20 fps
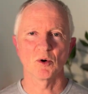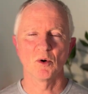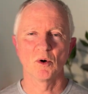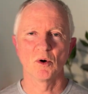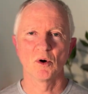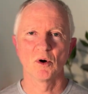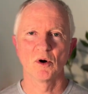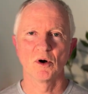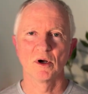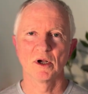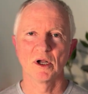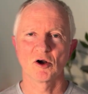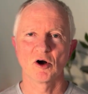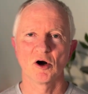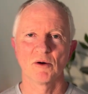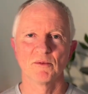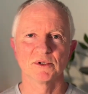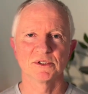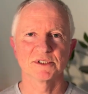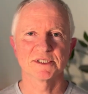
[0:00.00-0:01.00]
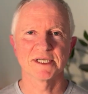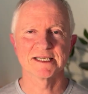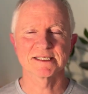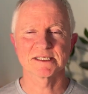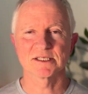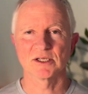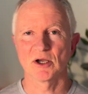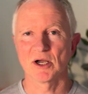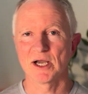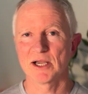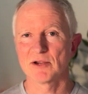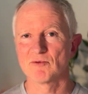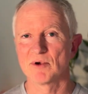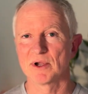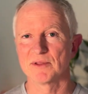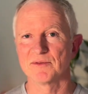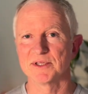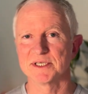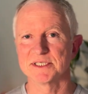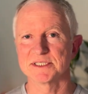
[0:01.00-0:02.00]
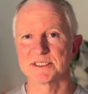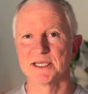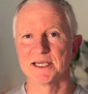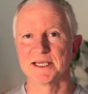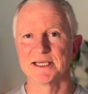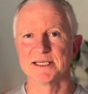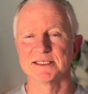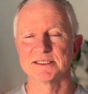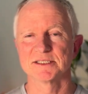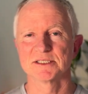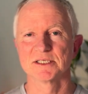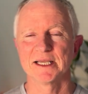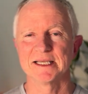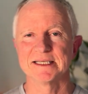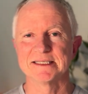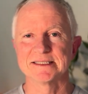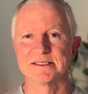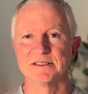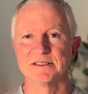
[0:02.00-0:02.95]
or common tests that I run these days is